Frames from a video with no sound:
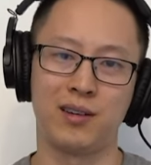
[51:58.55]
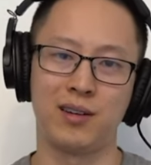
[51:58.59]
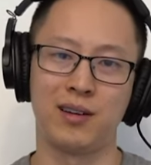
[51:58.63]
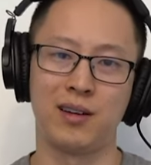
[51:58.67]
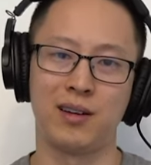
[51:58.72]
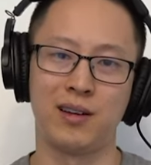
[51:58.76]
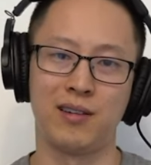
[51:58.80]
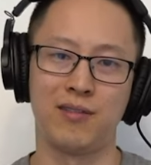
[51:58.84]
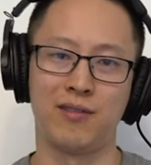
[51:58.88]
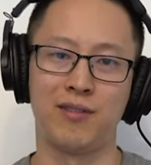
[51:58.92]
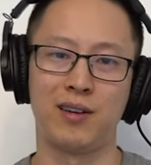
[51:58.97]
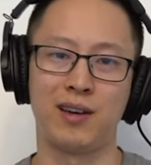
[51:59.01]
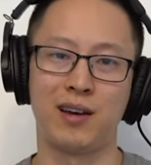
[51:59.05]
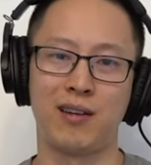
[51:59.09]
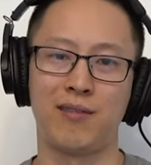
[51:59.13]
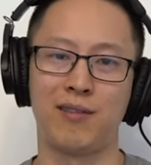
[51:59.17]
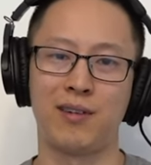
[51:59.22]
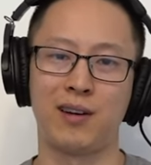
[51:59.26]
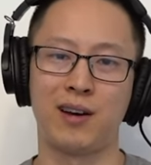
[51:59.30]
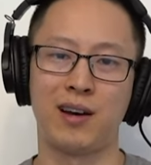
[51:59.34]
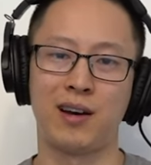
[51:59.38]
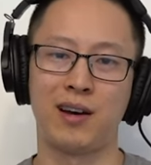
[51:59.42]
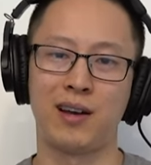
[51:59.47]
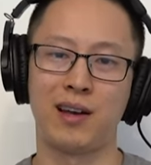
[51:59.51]
If you have
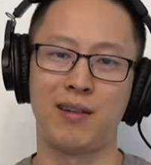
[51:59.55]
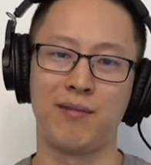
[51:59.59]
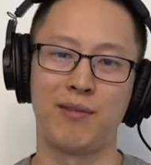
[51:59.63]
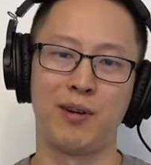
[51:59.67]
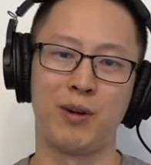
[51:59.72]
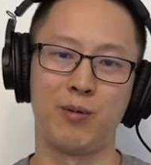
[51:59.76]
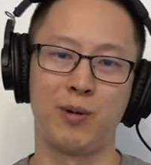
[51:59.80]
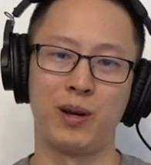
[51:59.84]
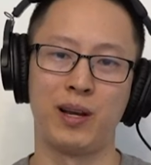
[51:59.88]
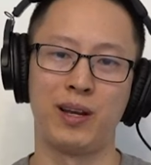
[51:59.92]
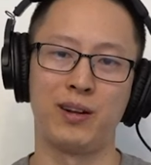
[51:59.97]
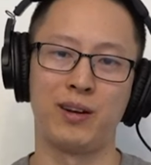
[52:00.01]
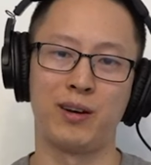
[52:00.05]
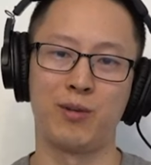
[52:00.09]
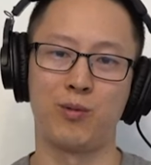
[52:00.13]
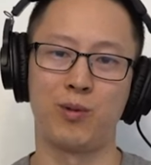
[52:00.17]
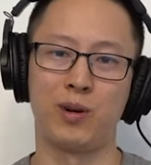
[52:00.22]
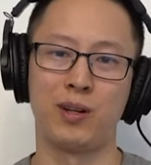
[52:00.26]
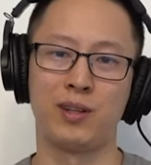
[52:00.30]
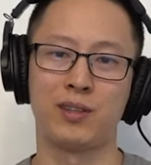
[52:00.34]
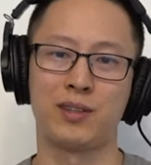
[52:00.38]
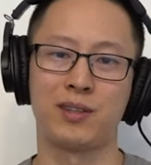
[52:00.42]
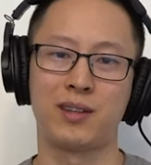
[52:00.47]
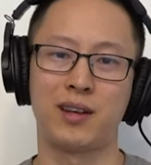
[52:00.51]
a heavier weight on
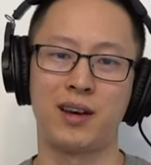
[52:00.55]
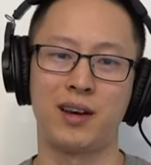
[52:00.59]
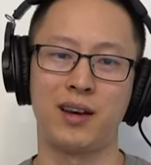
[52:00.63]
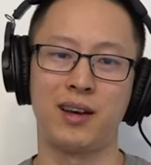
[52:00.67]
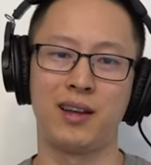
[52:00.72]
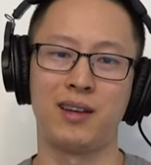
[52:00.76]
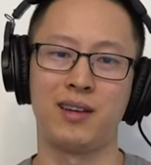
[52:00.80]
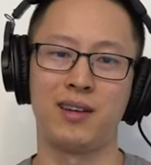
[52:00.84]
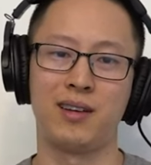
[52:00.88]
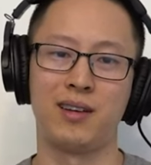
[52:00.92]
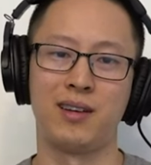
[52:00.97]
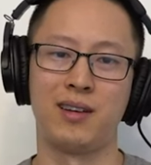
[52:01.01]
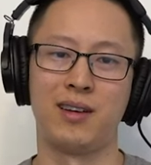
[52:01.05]
one side